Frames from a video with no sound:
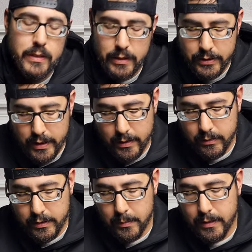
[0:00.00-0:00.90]
in the shower
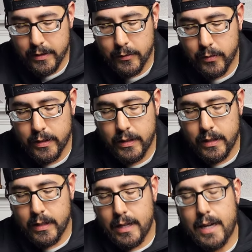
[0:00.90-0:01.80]
is going to be different.
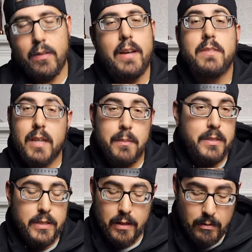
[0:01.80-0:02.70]
I don't have time to
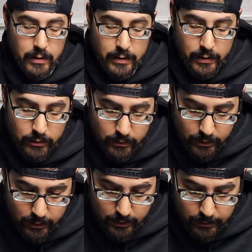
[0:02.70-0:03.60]
shower right now,
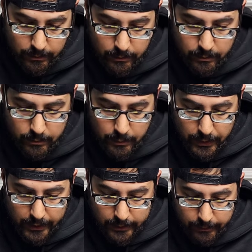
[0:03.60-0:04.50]
uh,
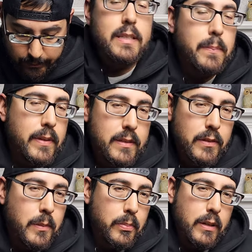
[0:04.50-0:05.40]
but depends
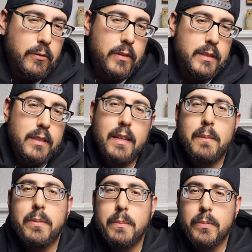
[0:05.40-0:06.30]
on your preference. A lot
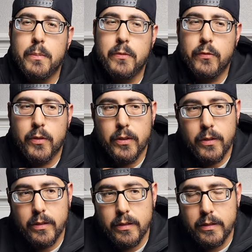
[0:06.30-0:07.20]
of people
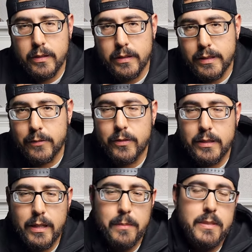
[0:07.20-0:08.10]
prefer different
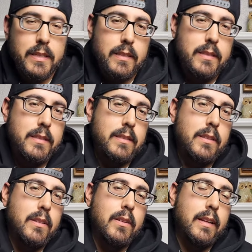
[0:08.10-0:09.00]
type scents.
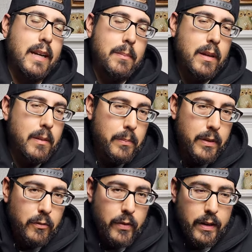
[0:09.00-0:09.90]
You know, like I'm not a
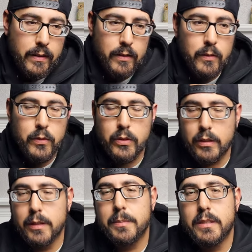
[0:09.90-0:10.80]
big fan of
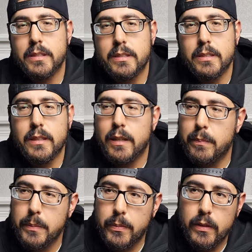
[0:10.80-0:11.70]
eucalyptus. A lot of
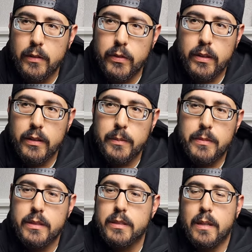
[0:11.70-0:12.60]
people love
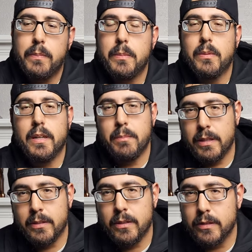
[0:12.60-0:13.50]
eucalyptus. A lot of people like
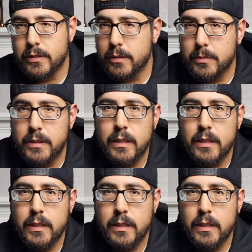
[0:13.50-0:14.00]
menthol in their soaps.